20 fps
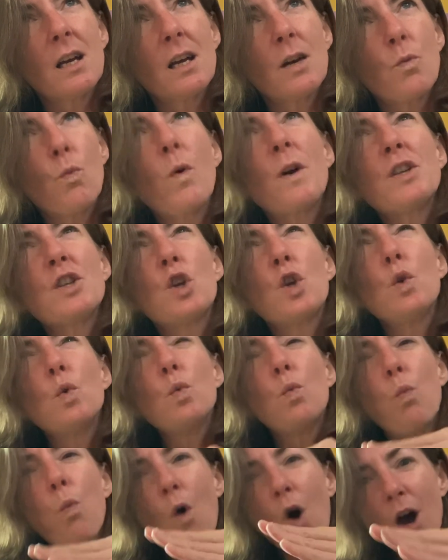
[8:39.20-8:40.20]
What do you
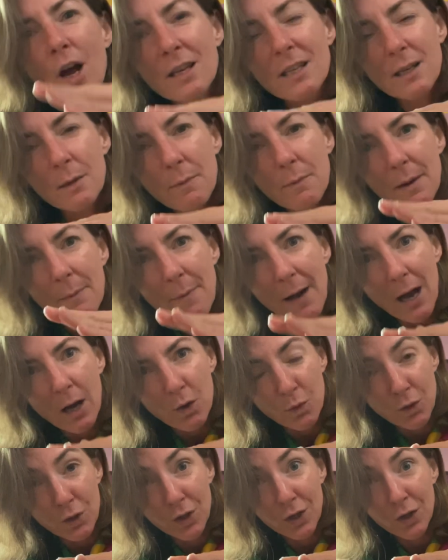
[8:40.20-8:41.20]
want to be
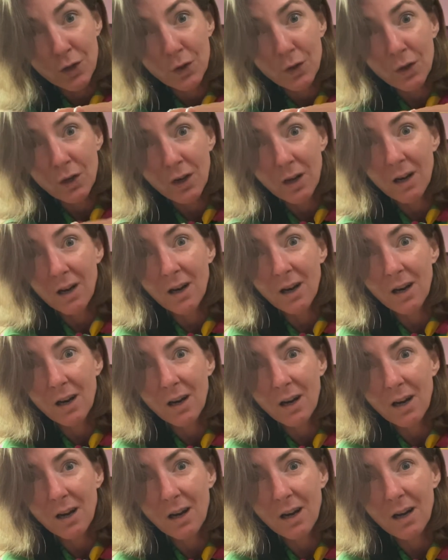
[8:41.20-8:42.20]
bound to?
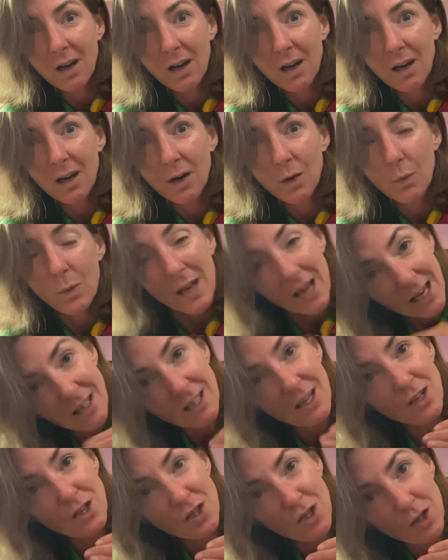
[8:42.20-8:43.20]
We get
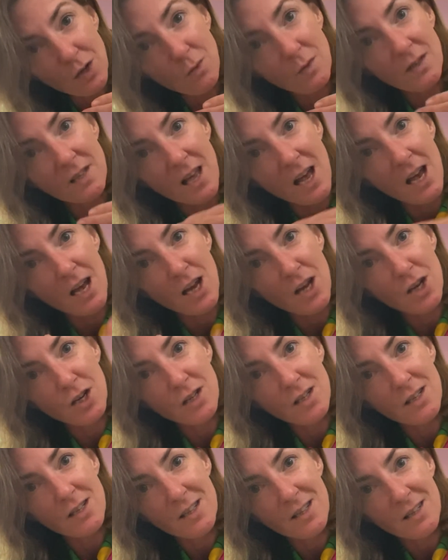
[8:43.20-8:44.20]
to choose that.
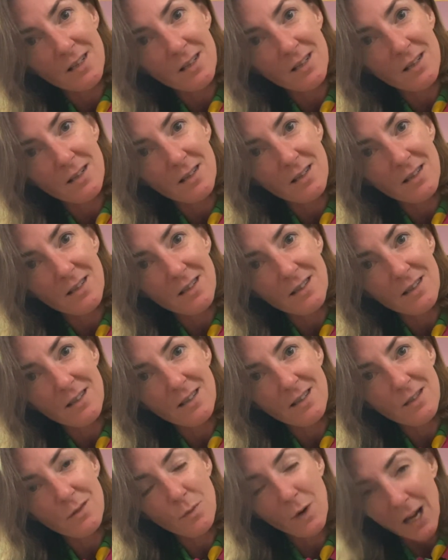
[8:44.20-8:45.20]

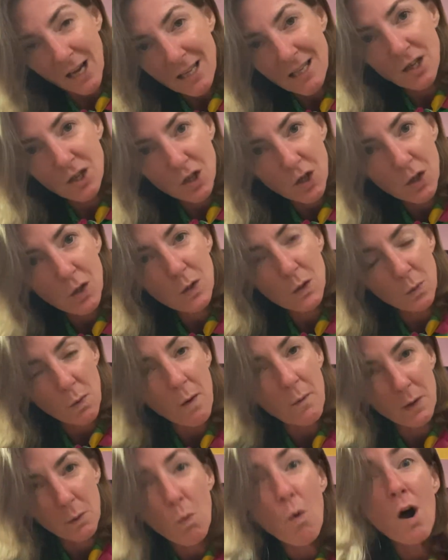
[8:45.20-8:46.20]
We get to choose what
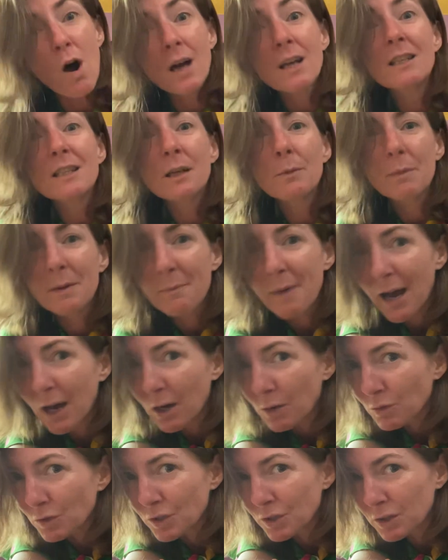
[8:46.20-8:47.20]
we want to be
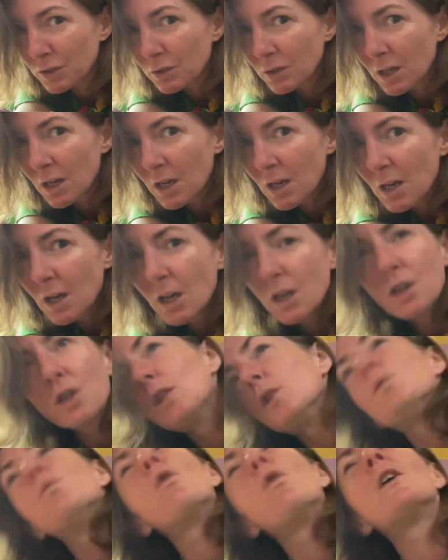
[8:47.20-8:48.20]
bound to. Do
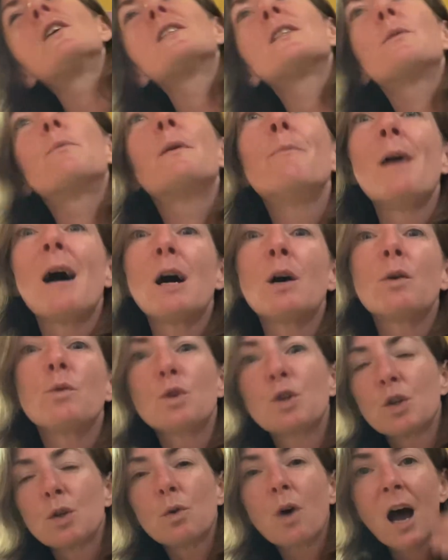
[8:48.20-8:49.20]
you want to be bound
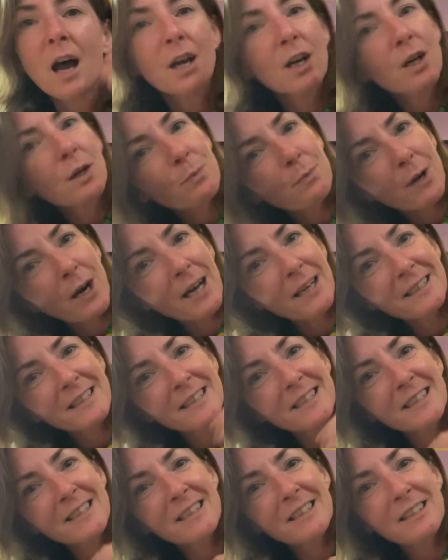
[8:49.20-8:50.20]
to higher
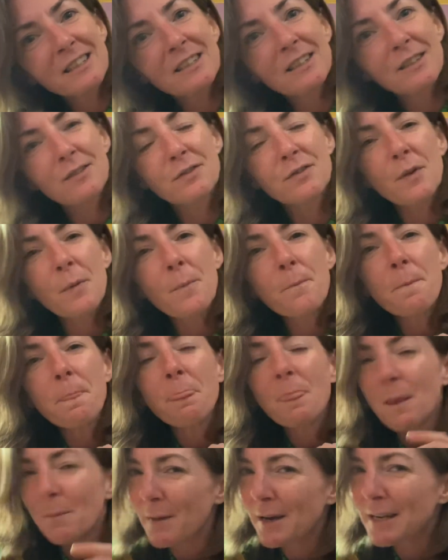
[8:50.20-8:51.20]
practices of
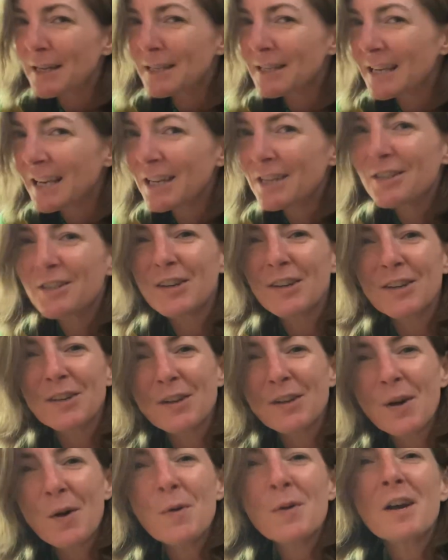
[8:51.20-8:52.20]
meditation,
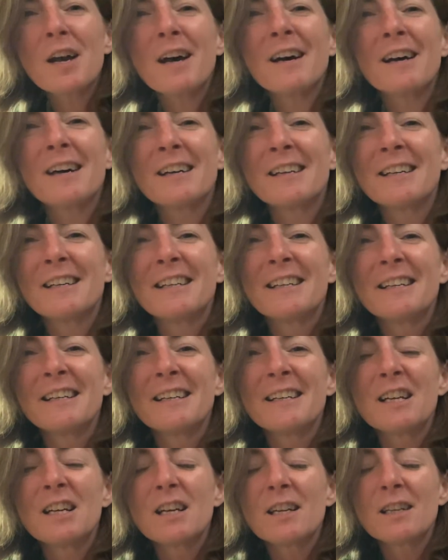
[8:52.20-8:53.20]
yoga,
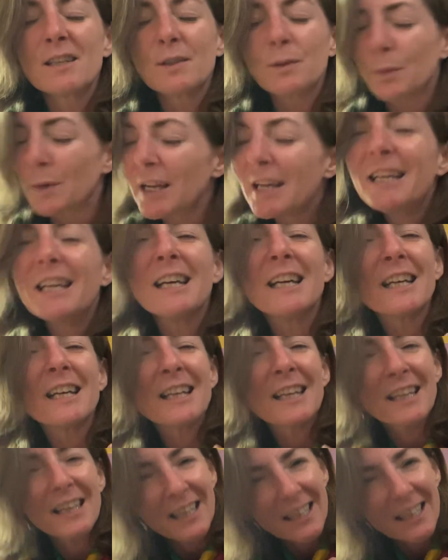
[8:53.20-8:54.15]
reading,